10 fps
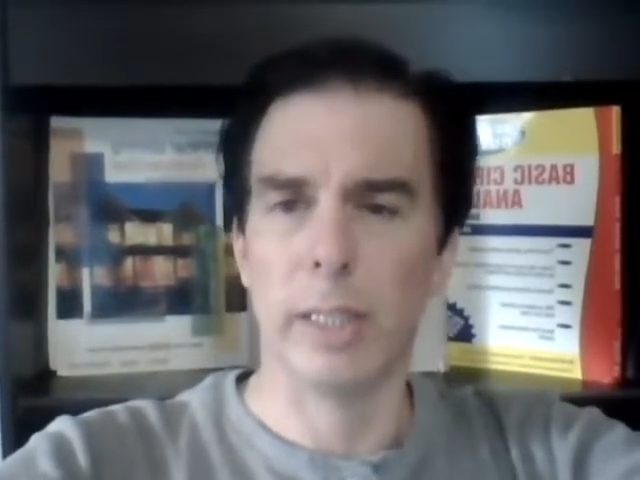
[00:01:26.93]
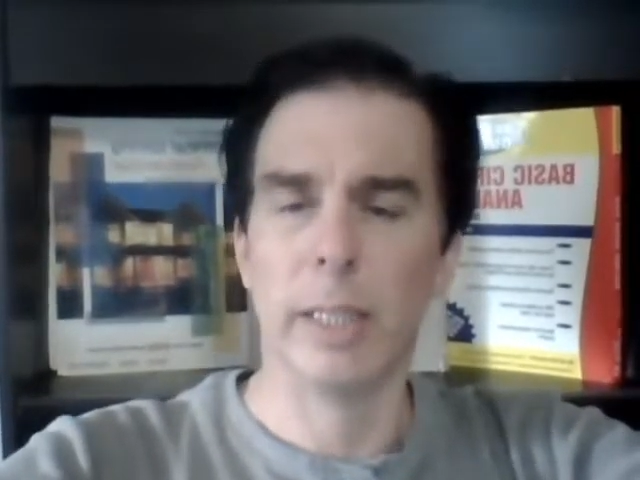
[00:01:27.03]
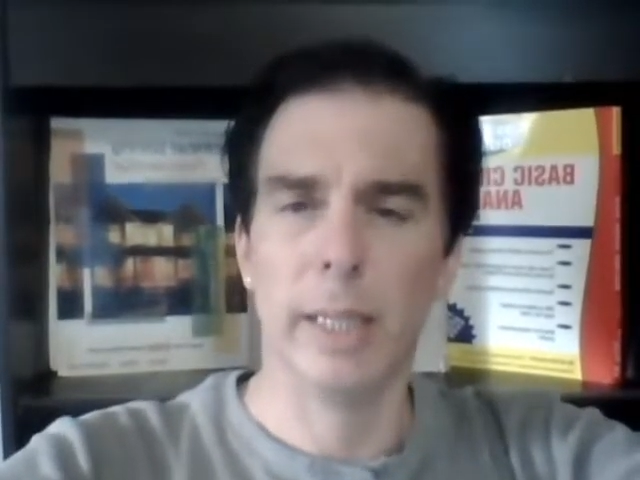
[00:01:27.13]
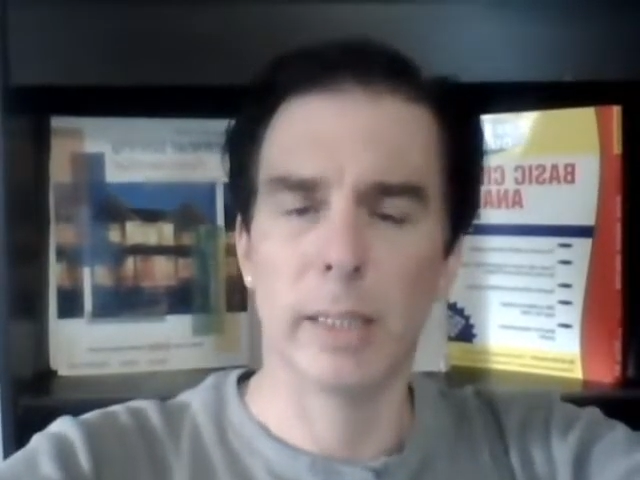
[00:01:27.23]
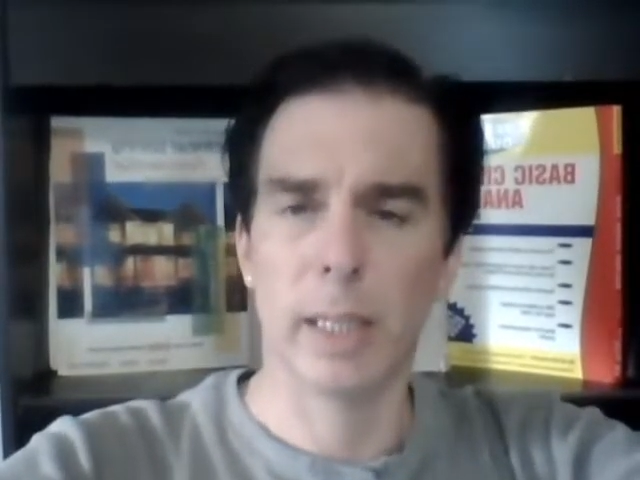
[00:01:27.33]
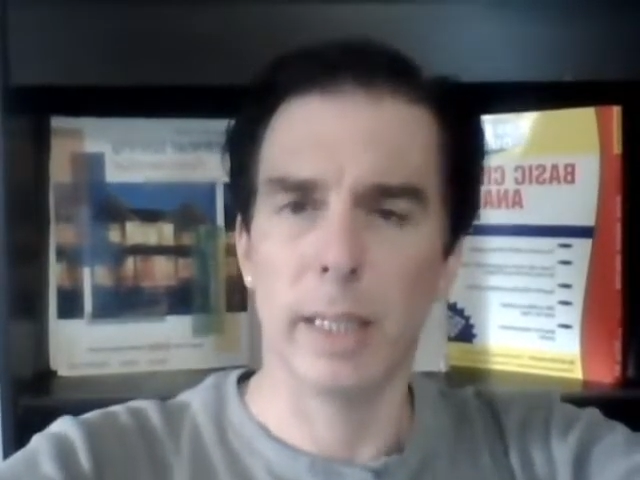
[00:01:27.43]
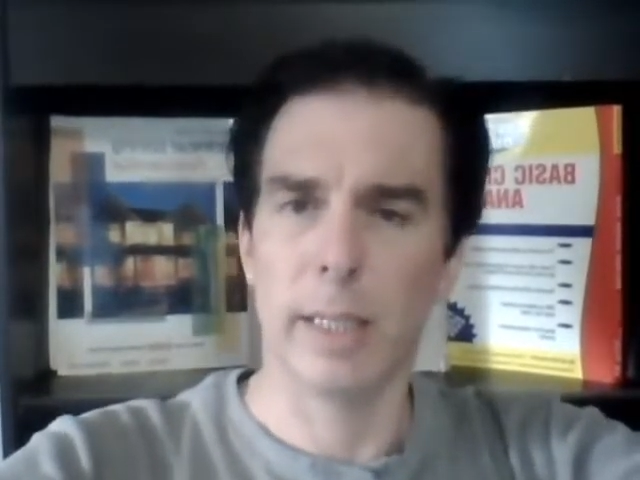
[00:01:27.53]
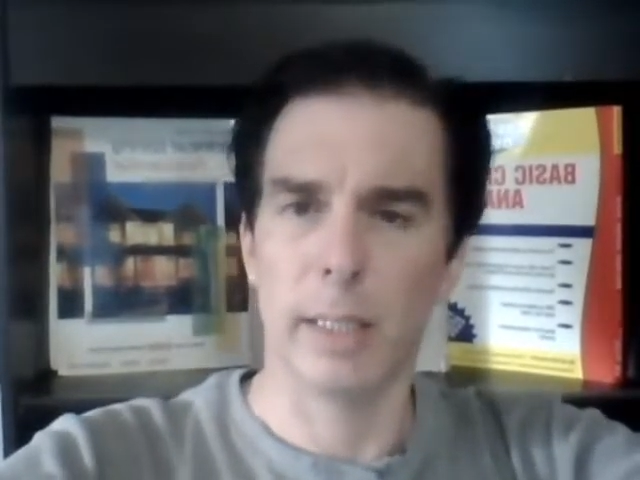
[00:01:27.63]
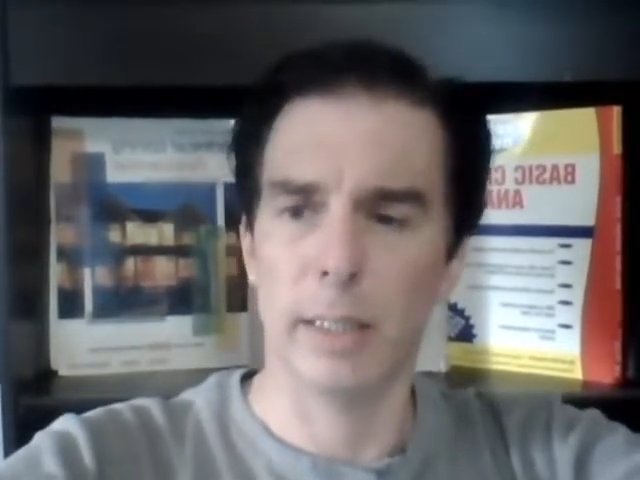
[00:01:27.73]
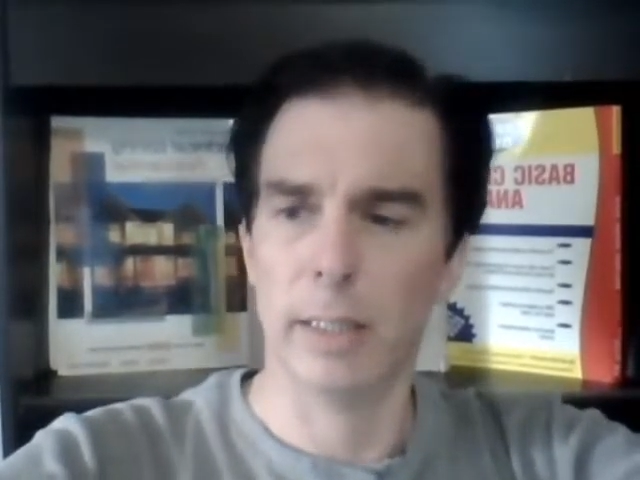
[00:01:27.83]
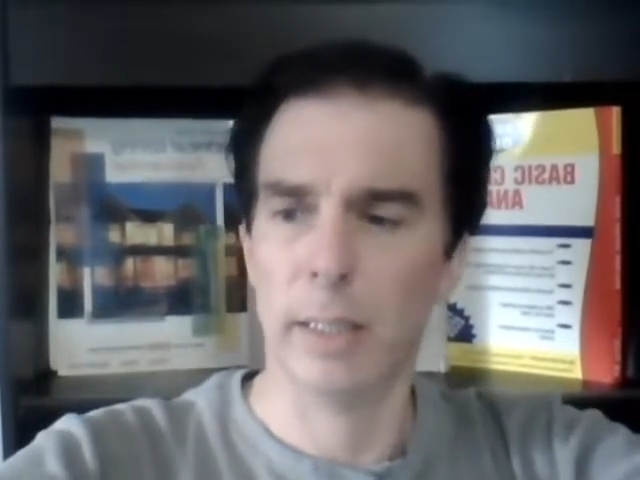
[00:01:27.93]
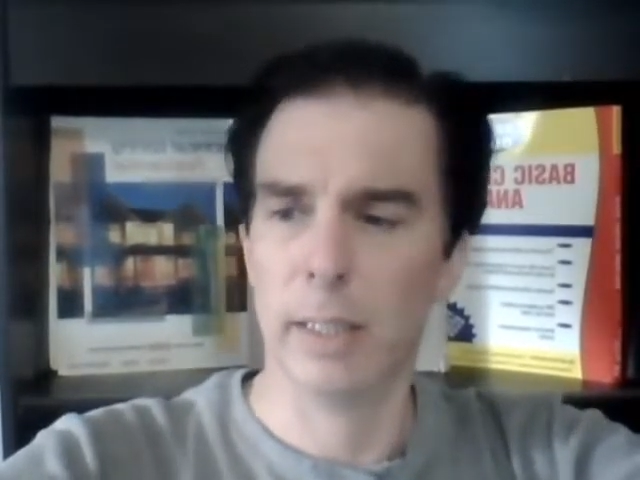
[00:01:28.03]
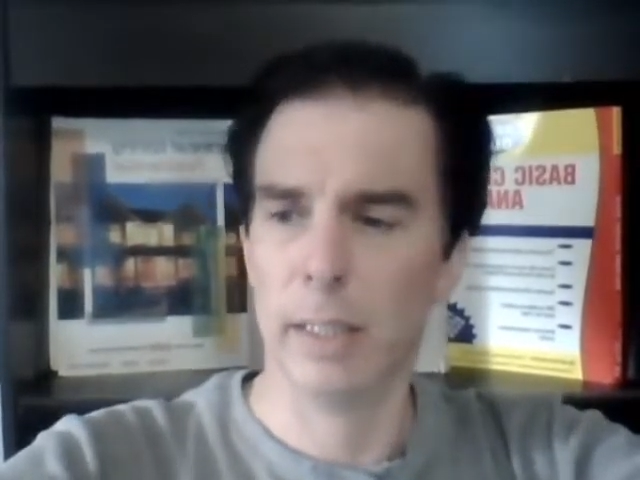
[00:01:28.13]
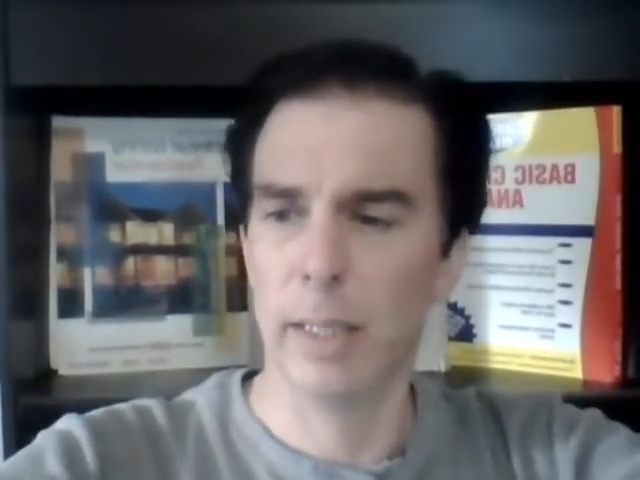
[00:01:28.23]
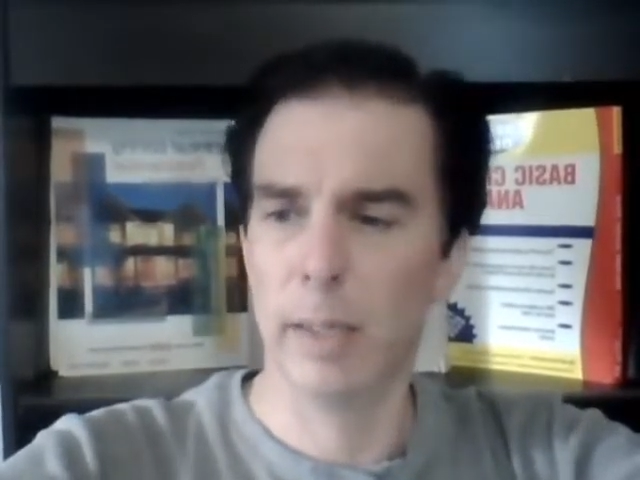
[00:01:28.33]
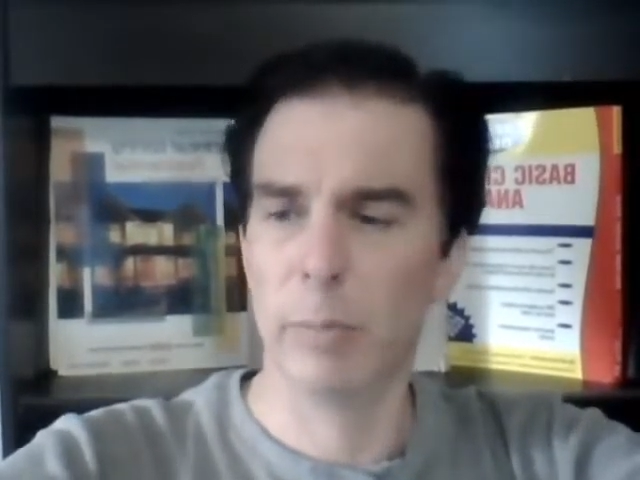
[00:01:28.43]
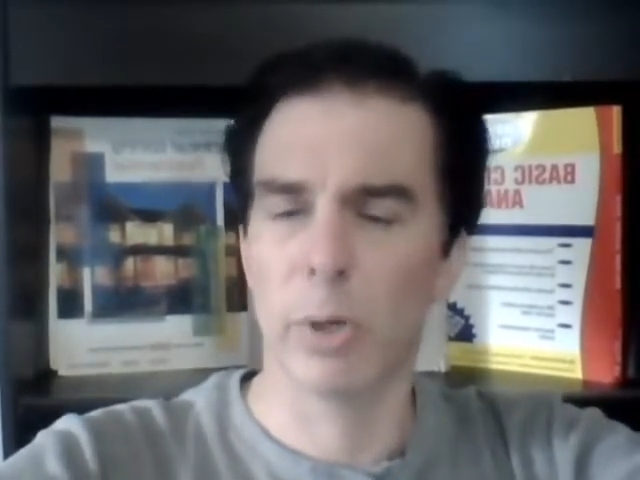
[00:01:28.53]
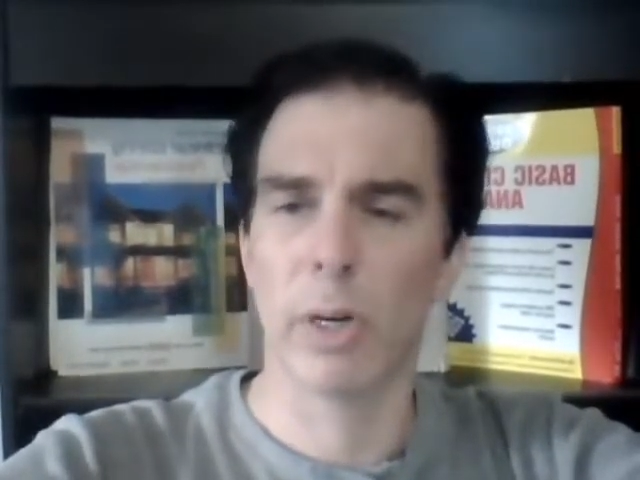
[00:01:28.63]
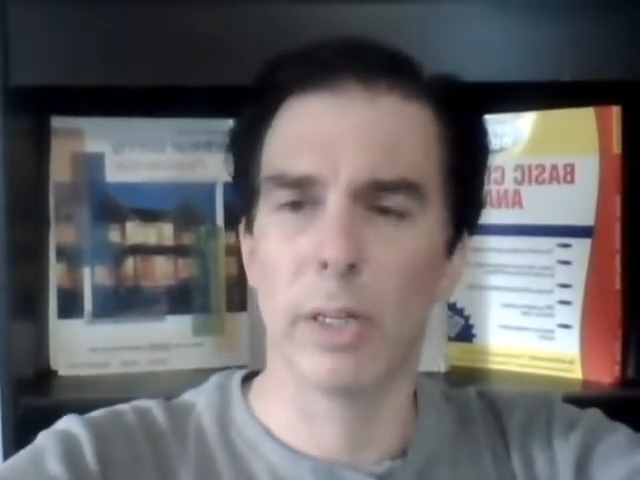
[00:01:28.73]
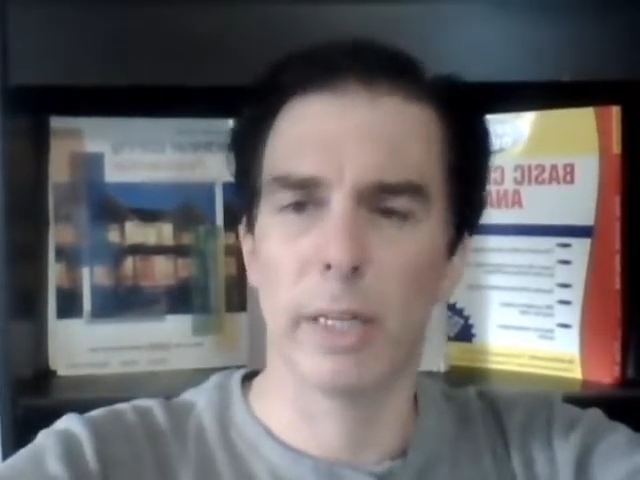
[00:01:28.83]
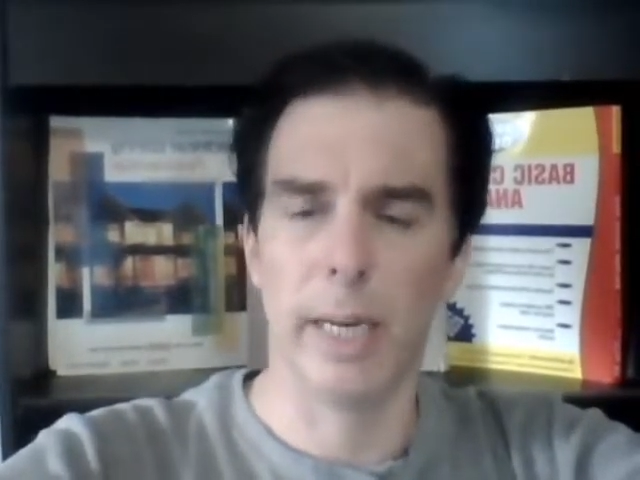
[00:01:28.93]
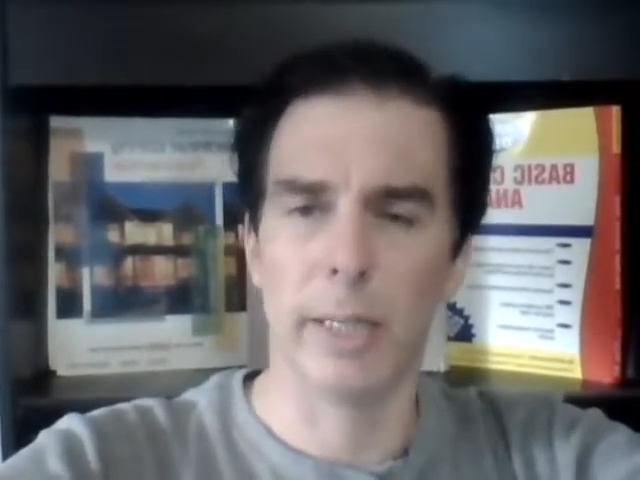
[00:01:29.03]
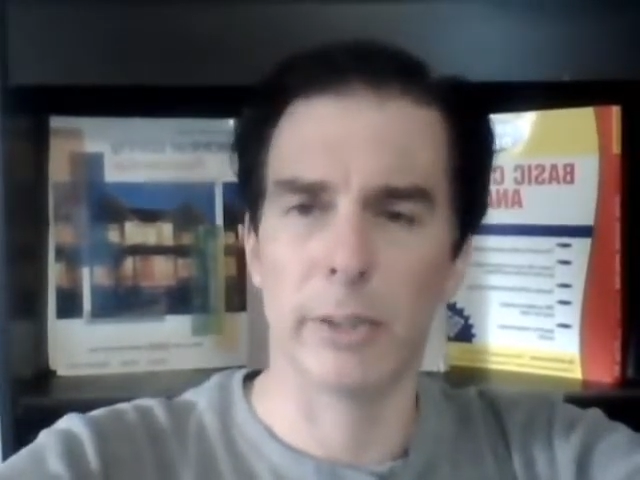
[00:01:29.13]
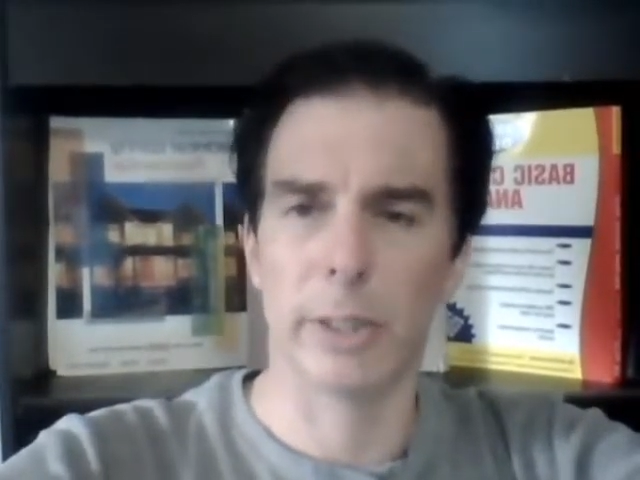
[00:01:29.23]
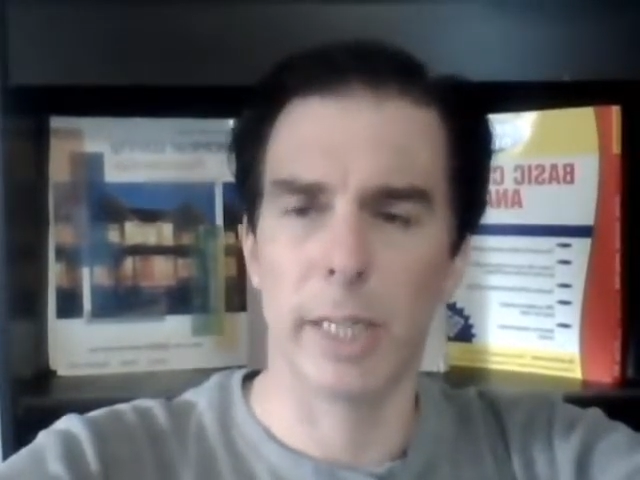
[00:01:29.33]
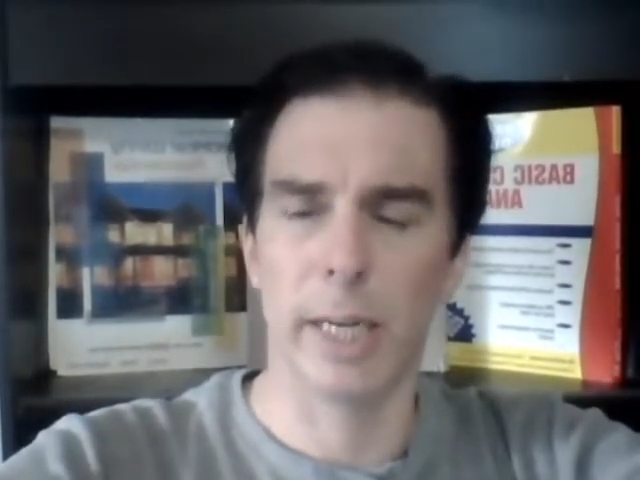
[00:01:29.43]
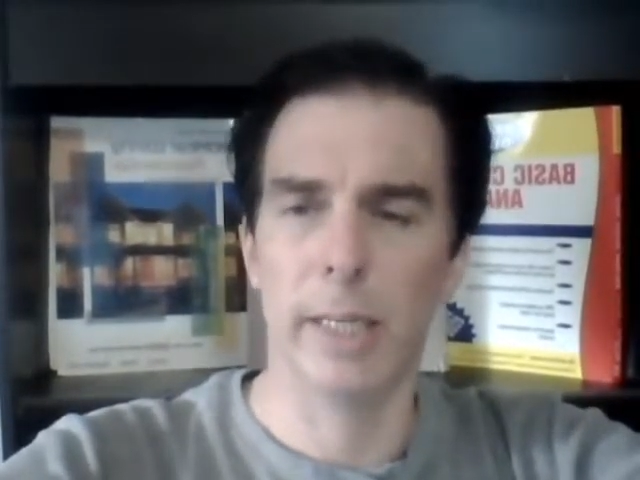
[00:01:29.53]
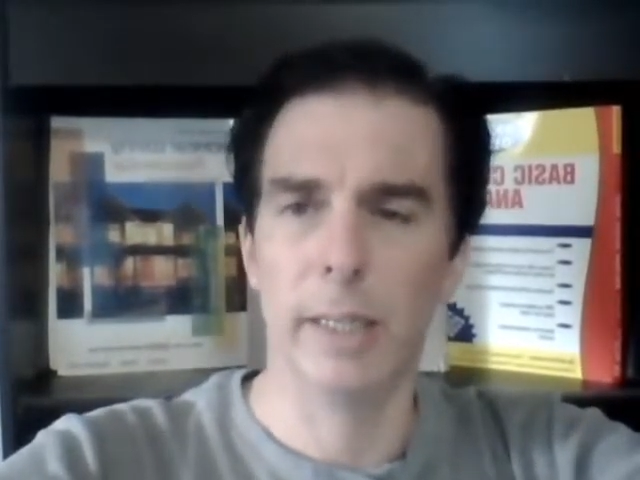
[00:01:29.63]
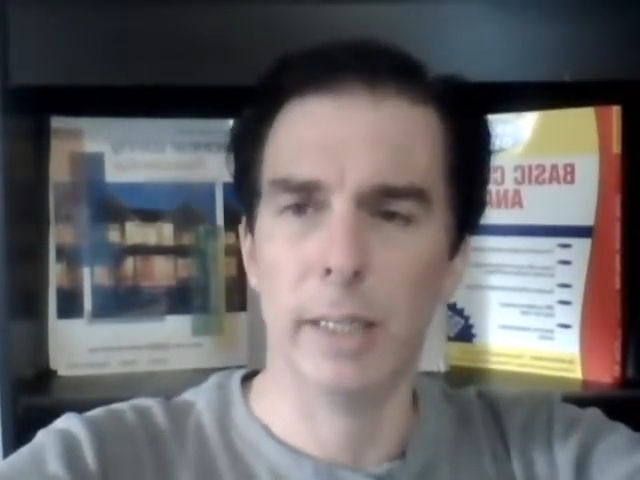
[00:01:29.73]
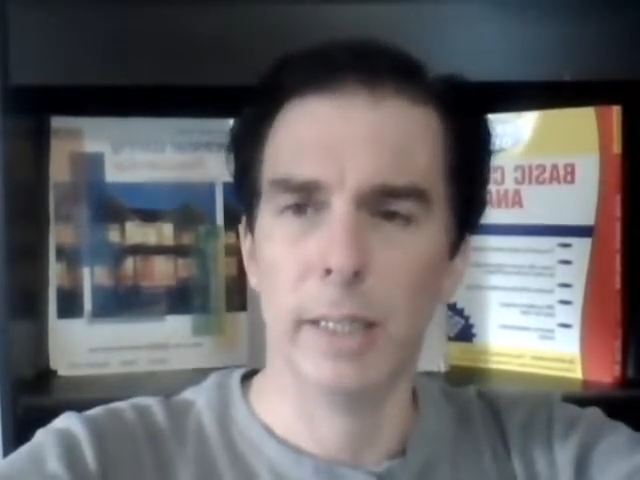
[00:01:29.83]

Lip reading: It's a little more on the dangerous side.